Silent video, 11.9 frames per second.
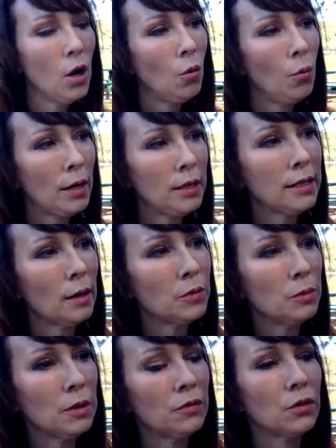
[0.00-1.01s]
When you come to
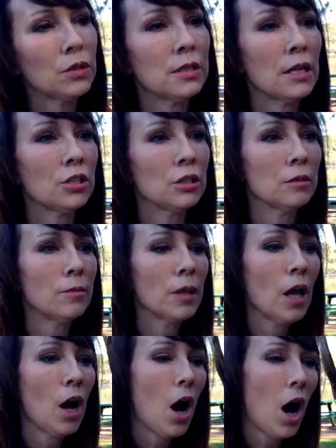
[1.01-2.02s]
me for a session,
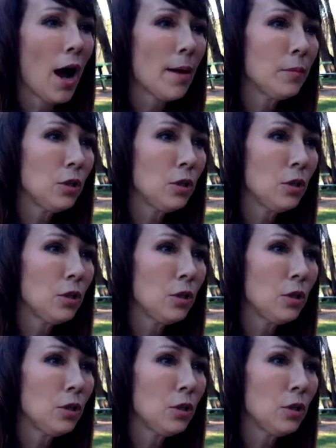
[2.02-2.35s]
I'm